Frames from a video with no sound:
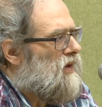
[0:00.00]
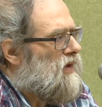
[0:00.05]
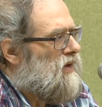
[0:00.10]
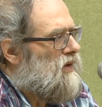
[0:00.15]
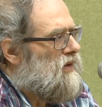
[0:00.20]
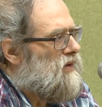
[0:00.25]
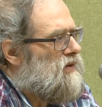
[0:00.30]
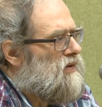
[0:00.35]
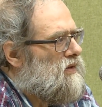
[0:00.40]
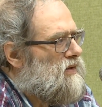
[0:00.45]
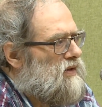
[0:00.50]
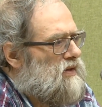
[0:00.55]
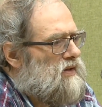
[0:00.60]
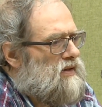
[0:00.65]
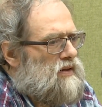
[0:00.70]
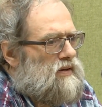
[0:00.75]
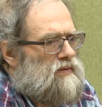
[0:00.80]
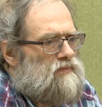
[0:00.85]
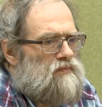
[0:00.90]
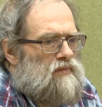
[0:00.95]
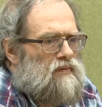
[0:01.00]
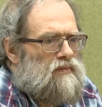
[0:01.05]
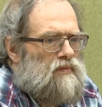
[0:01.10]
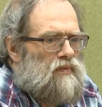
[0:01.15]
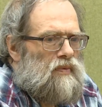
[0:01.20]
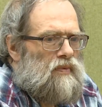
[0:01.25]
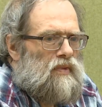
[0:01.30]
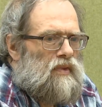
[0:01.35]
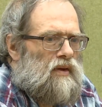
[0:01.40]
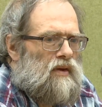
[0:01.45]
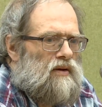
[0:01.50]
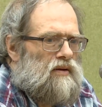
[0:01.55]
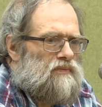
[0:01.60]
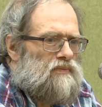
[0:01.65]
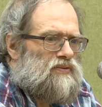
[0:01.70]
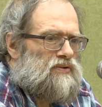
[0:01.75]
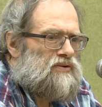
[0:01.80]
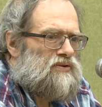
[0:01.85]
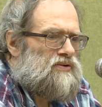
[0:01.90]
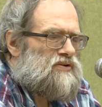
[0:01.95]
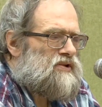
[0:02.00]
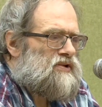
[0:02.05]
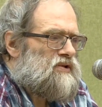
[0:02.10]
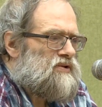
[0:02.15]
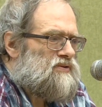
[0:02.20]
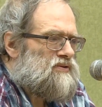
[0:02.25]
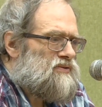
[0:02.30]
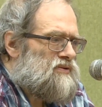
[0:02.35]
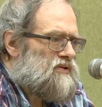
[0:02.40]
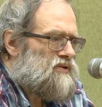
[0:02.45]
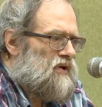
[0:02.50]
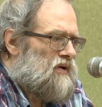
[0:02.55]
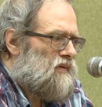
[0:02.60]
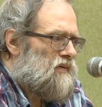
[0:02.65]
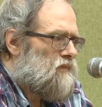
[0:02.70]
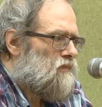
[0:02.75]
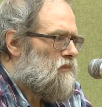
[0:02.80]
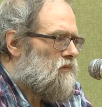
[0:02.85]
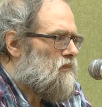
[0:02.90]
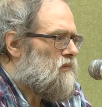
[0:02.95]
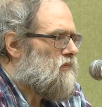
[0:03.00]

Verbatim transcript: In the Purusha Sukta,